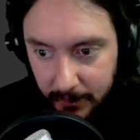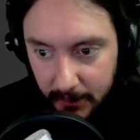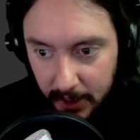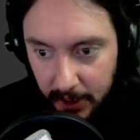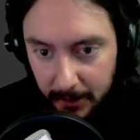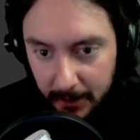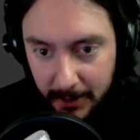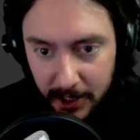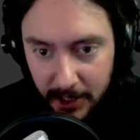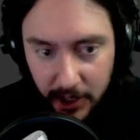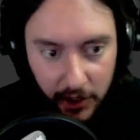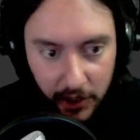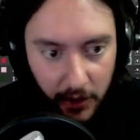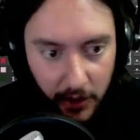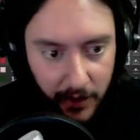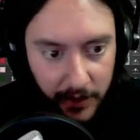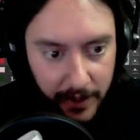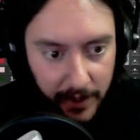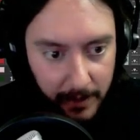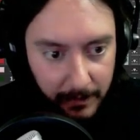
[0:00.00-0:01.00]
Let me just show
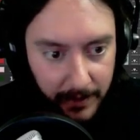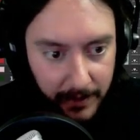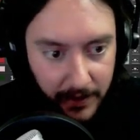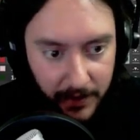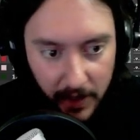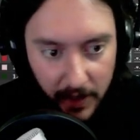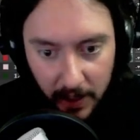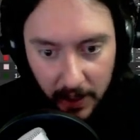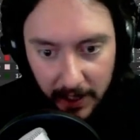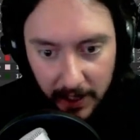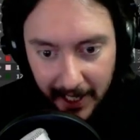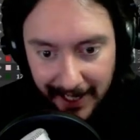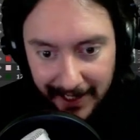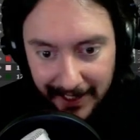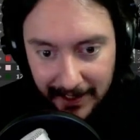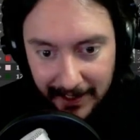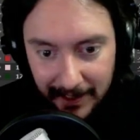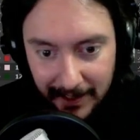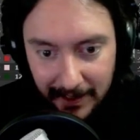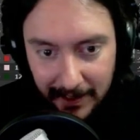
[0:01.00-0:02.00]
you them. There's all
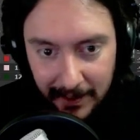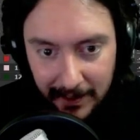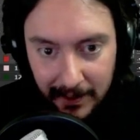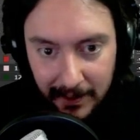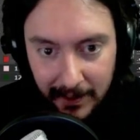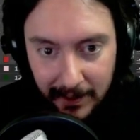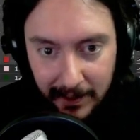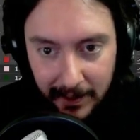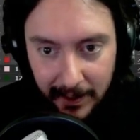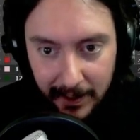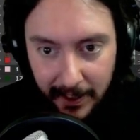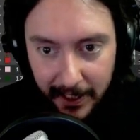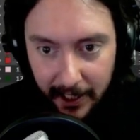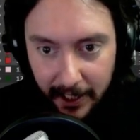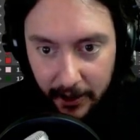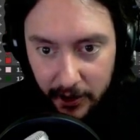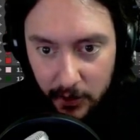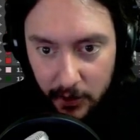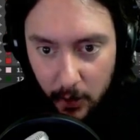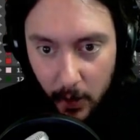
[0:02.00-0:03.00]
8.
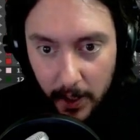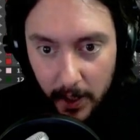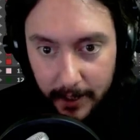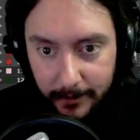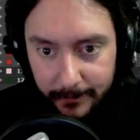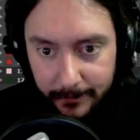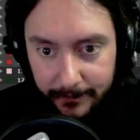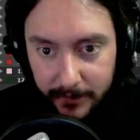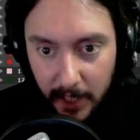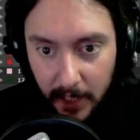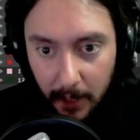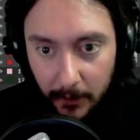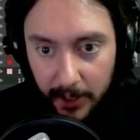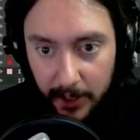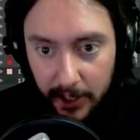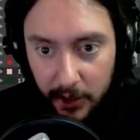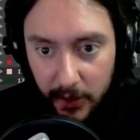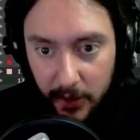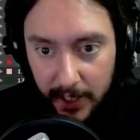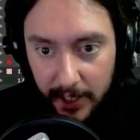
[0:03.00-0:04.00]
Here's one. I want
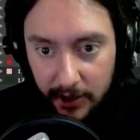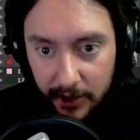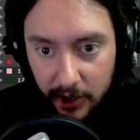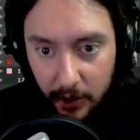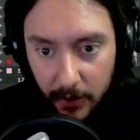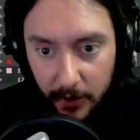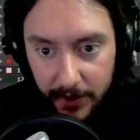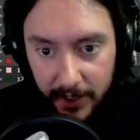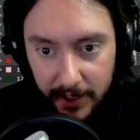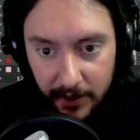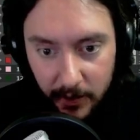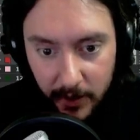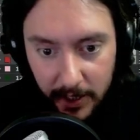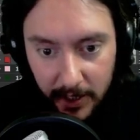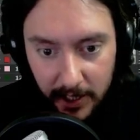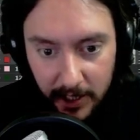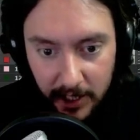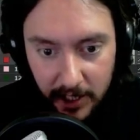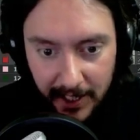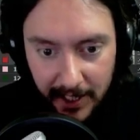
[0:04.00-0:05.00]
to do an intro with this
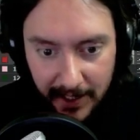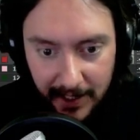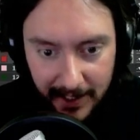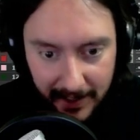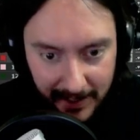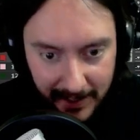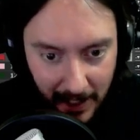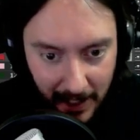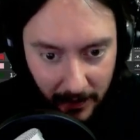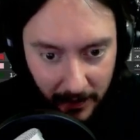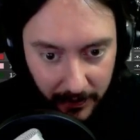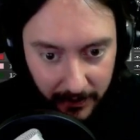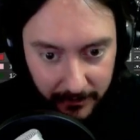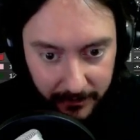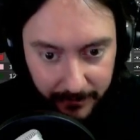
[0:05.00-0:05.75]
one. Check this out.